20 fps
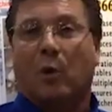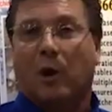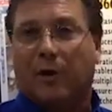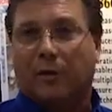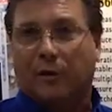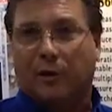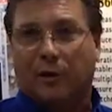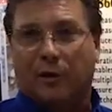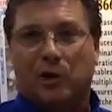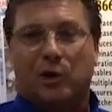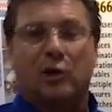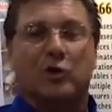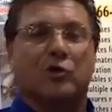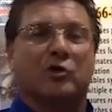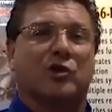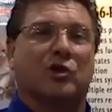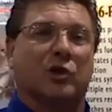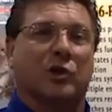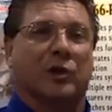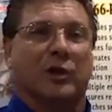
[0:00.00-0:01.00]
whether you
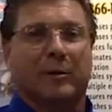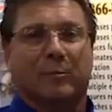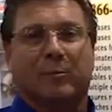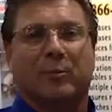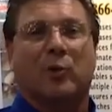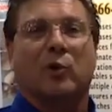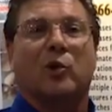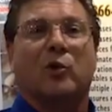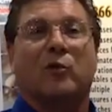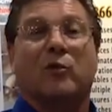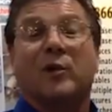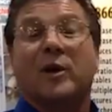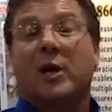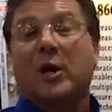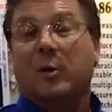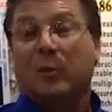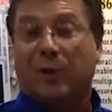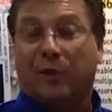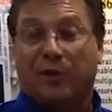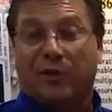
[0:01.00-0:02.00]
should improve
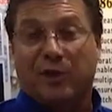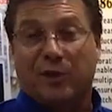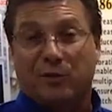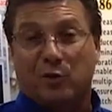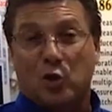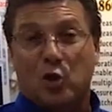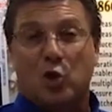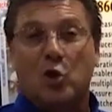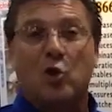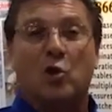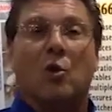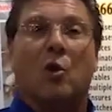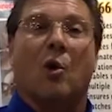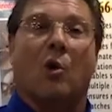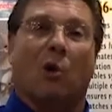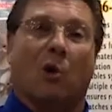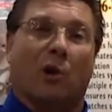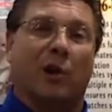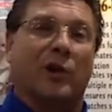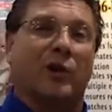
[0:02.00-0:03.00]
with new
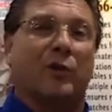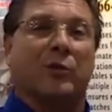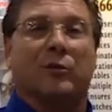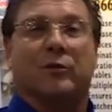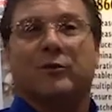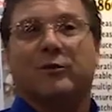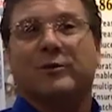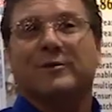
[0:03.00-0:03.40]
or used.